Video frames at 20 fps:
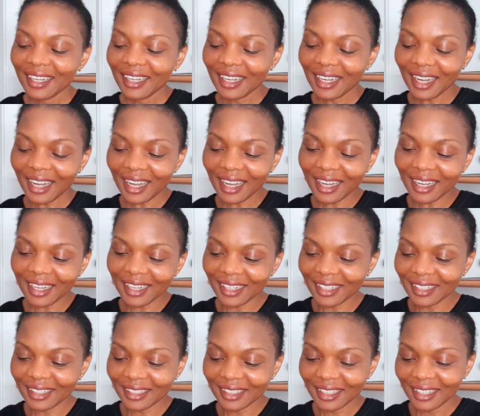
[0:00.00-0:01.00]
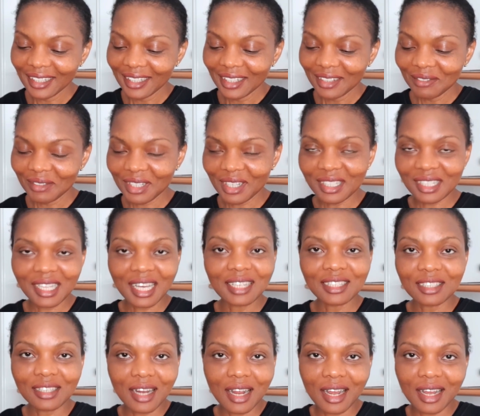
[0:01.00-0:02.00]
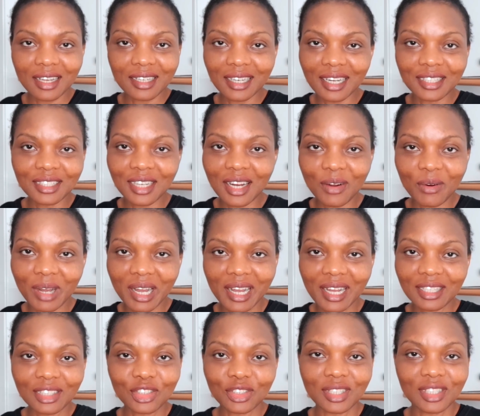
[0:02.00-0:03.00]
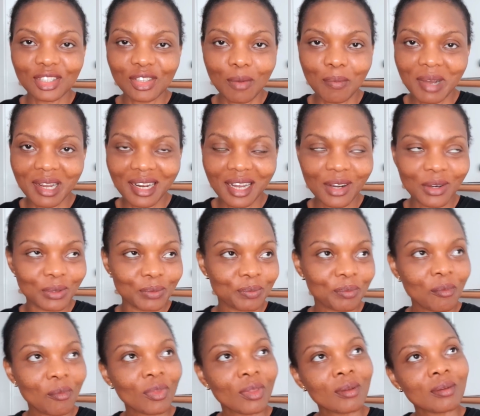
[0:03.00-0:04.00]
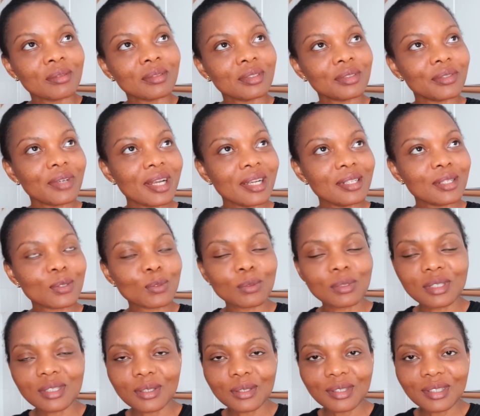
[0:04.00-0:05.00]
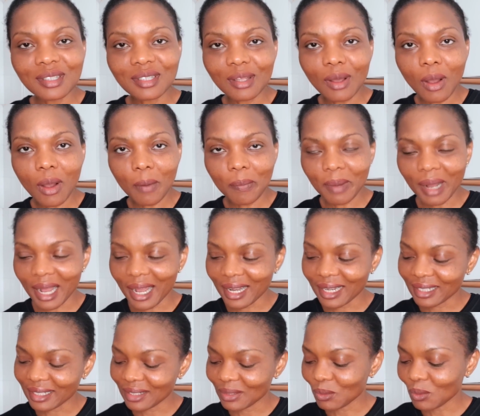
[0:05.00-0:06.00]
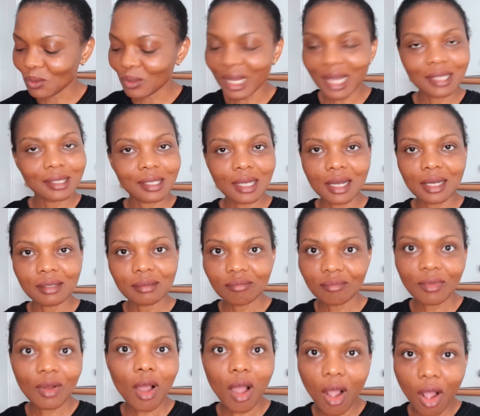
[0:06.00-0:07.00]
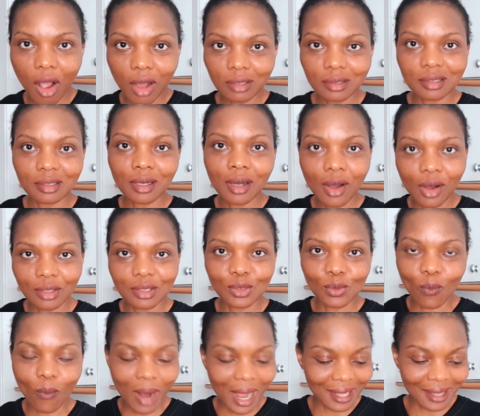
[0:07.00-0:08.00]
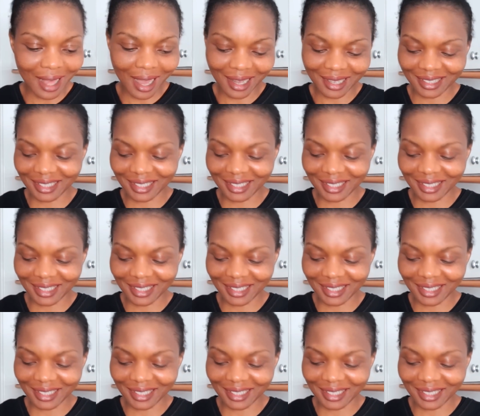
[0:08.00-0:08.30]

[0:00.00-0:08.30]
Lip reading: Hey, because in Nigeria we're entering summer now. The rains will soon stop and we'll enter hot weather.